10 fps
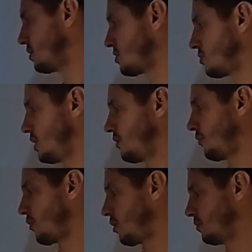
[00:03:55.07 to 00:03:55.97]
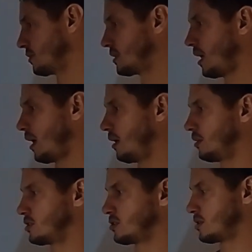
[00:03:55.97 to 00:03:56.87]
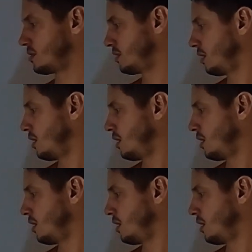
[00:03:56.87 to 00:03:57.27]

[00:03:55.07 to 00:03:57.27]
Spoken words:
the street from Taylor's